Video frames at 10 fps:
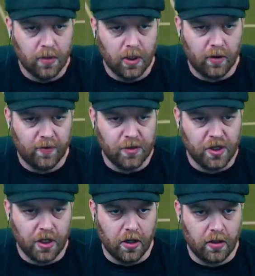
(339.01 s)
Block from
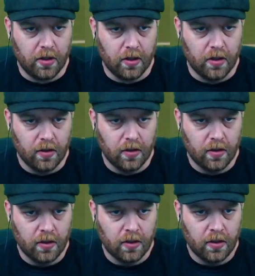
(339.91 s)
Zhang.
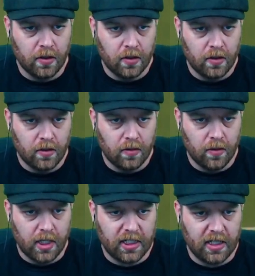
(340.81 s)

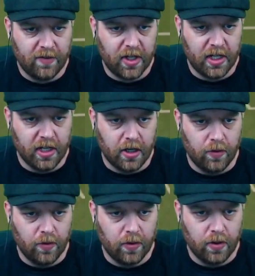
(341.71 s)
White having a
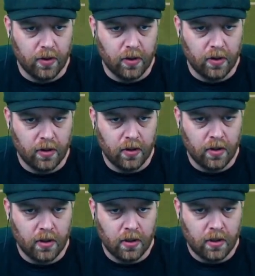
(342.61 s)
go.
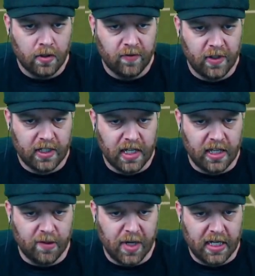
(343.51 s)
Flicked
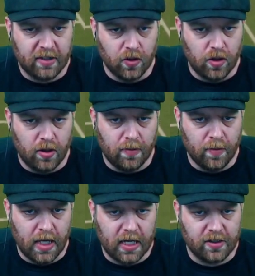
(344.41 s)
out the back door.
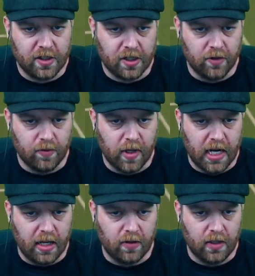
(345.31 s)
Marsh to
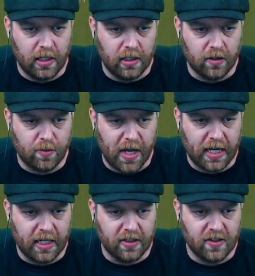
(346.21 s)
Corral. They look
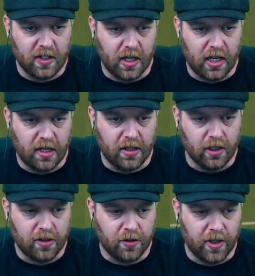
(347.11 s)
back inside. And
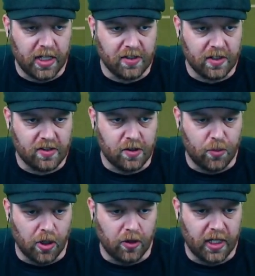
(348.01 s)
look who it is. It's
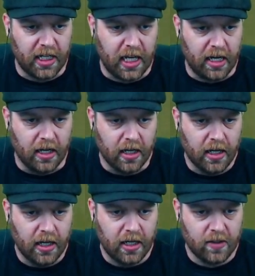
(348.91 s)
DuPont again.
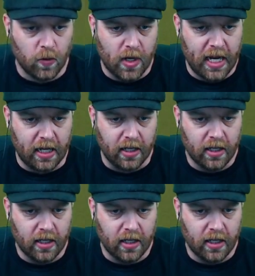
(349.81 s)
There's Wang.